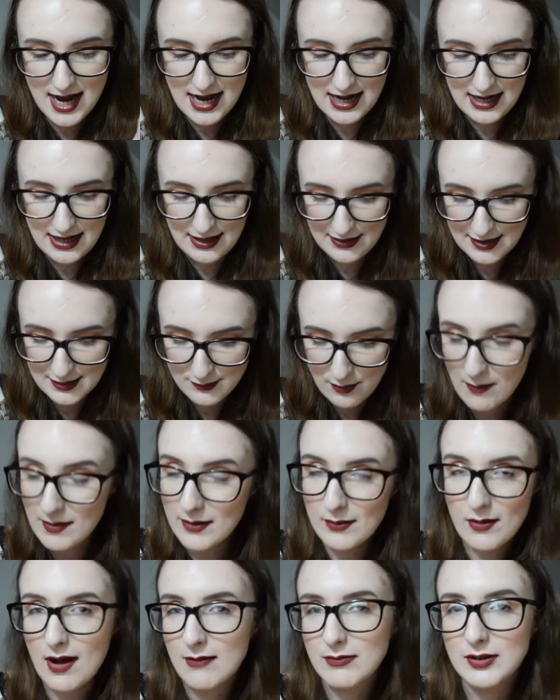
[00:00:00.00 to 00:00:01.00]
and that's
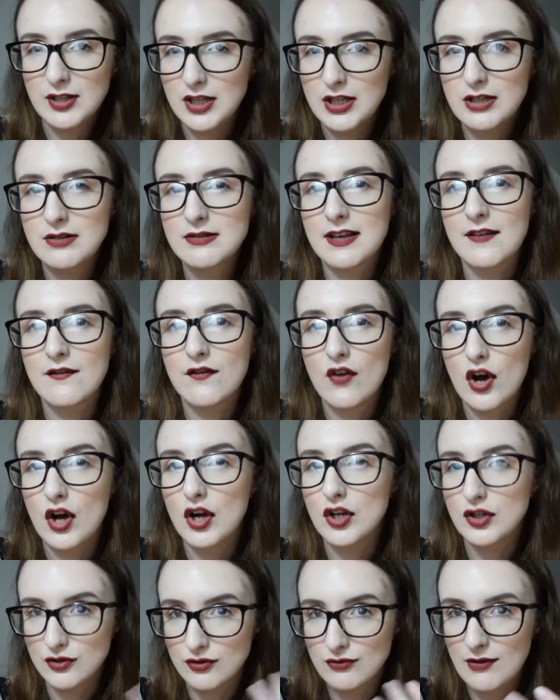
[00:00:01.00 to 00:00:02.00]
probably what I'm going to use it
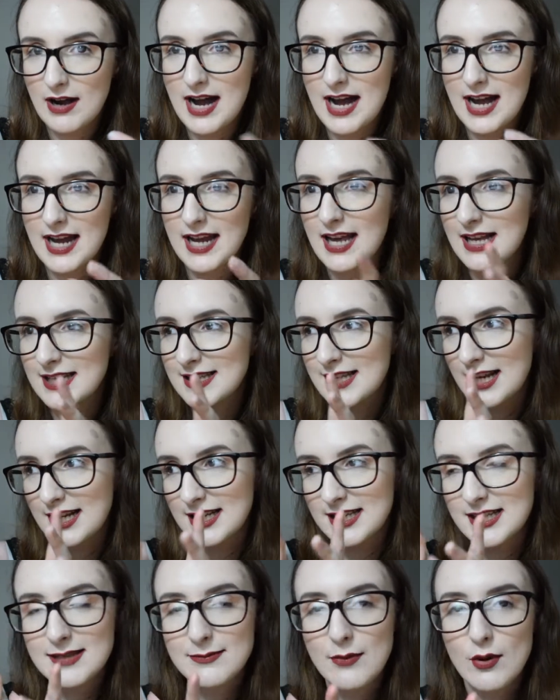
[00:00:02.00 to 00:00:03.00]
for, dry as like
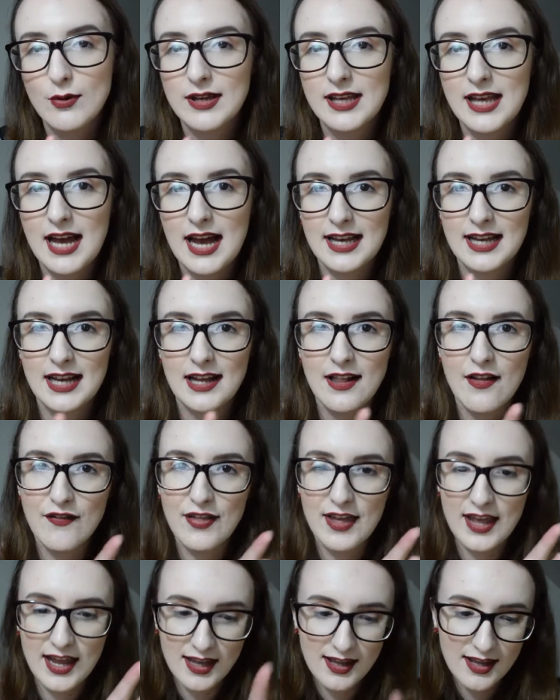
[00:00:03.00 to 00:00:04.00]
a smoky eye kind of
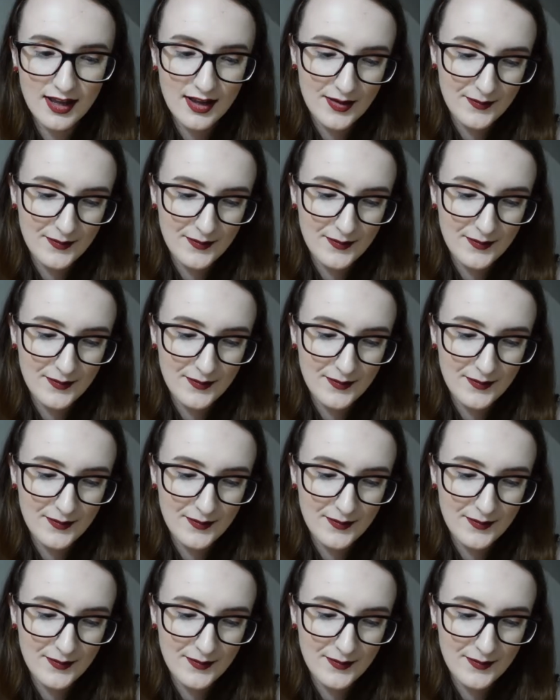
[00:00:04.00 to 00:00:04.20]
thing.